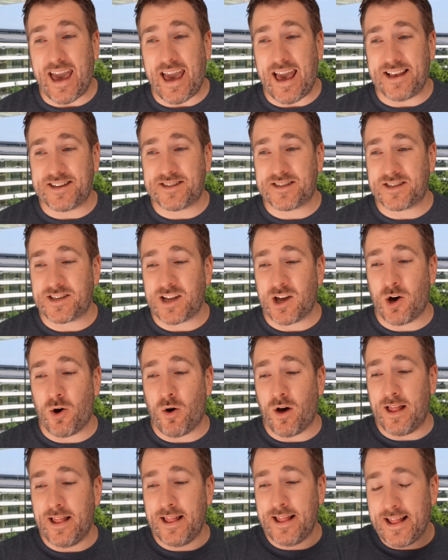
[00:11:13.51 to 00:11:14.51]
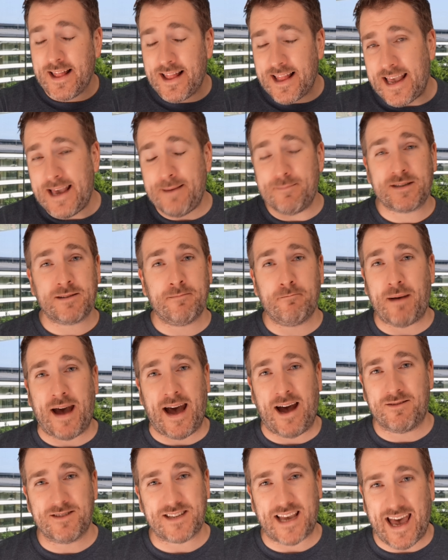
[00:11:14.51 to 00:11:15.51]
is still leaps and
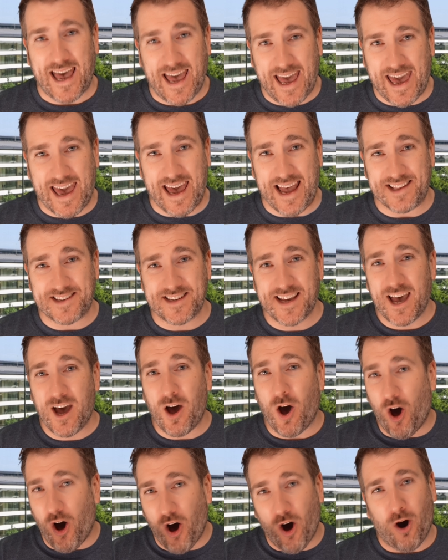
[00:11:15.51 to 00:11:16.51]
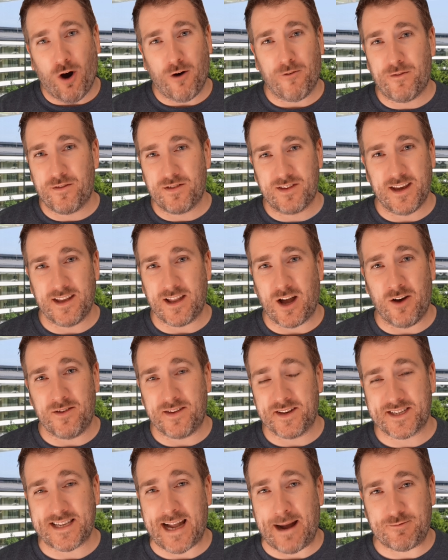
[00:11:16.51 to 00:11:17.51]
bounds ahead of, you know,
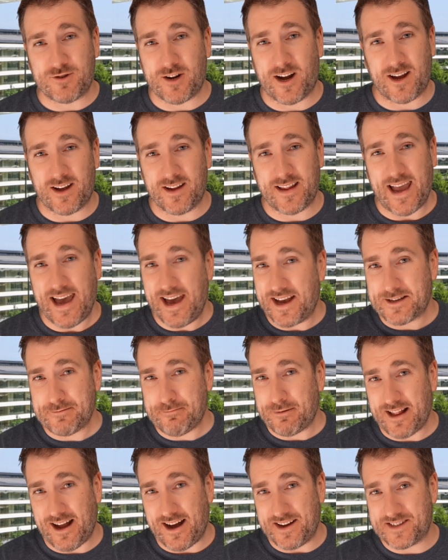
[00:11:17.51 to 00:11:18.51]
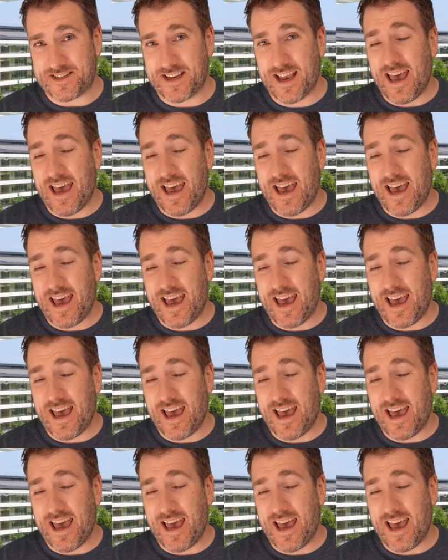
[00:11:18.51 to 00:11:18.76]
the Snapdragon X Plus.